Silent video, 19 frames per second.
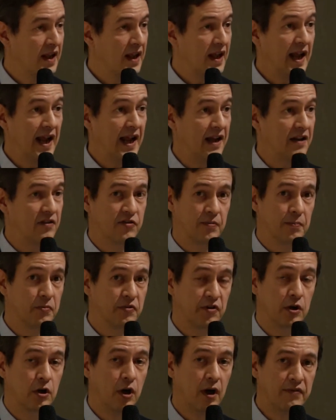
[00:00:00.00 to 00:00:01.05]
And the
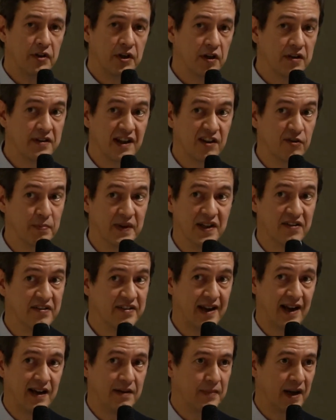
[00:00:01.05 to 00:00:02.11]
covenant has been
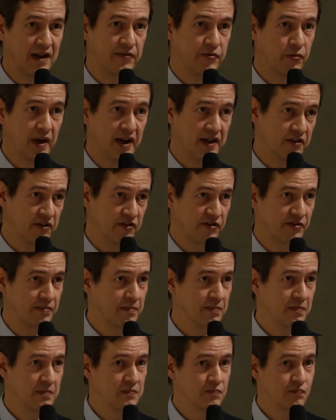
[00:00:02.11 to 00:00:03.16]
signed by France.
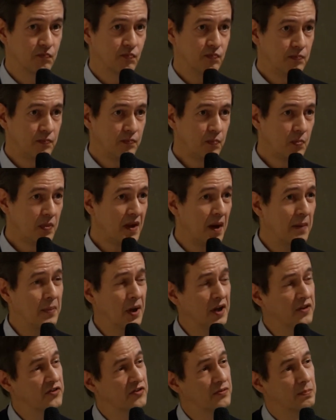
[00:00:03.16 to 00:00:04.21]

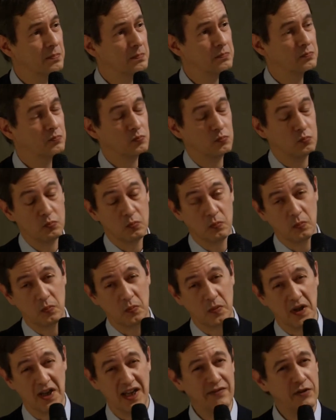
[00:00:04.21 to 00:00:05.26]
But
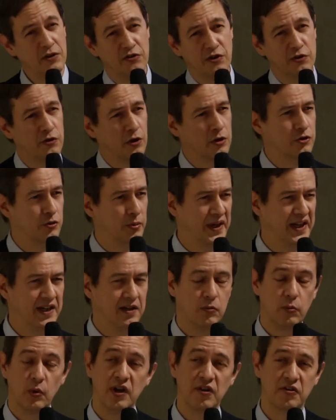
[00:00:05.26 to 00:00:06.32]
even the doctrine
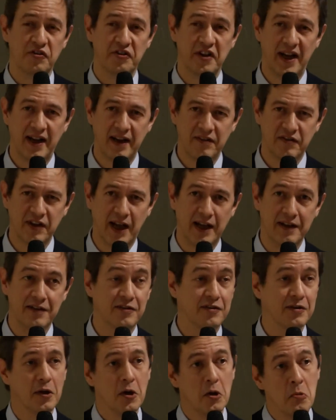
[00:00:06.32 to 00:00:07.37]
will say that,
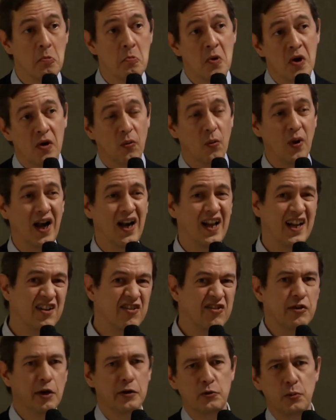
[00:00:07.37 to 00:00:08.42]
well,
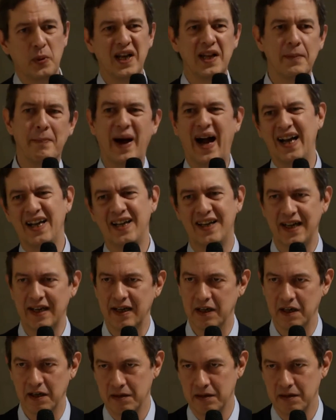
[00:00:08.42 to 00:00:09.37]
it's not really binding.